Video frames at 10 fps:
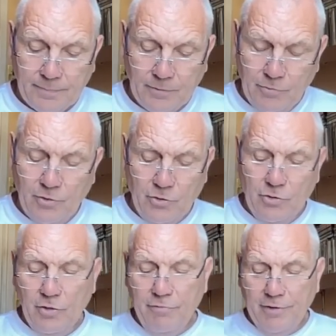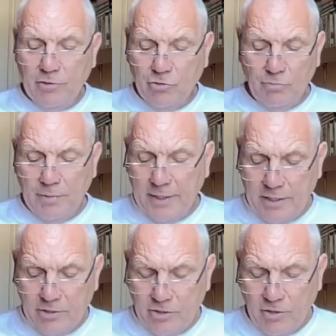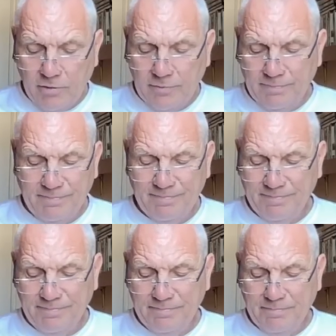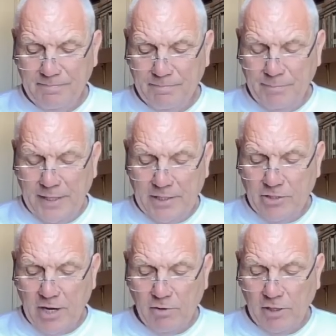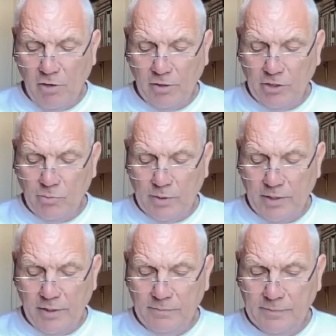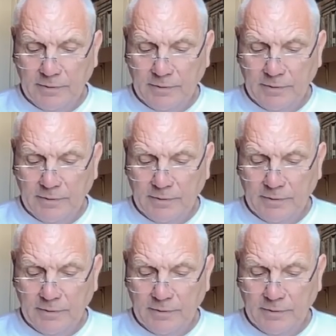You do feel somebody is not being totally honest with you.